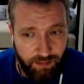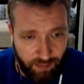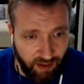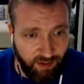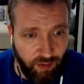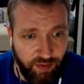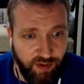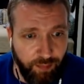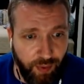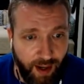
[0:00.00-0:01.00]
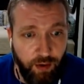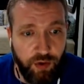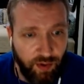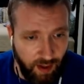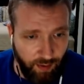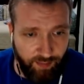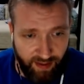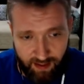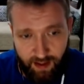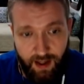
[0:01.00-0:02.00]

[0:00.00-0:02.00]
because it was a prelude to another event,